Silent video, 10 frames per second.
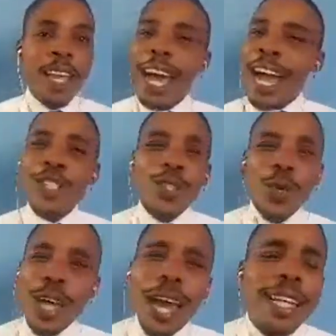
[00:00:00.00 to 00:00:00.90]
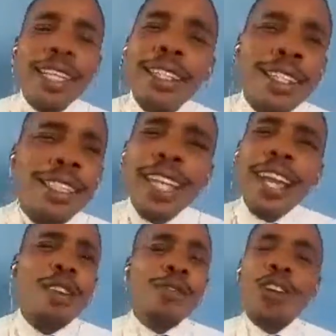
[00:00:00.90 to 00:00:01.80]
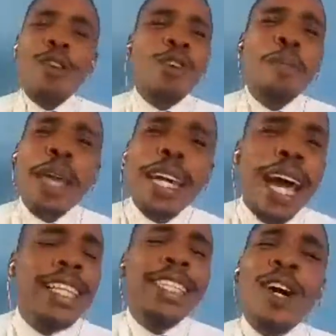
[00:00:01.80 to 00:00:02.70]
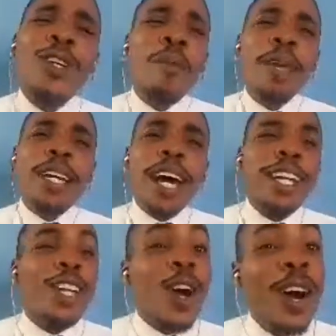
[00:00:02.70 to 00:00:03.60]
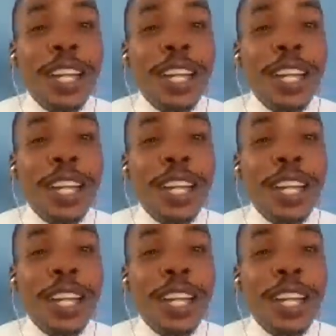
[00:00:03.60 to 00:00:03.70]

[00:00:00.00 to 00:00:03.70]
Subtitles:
And you can't stand in front of your maker and your maker, Lord,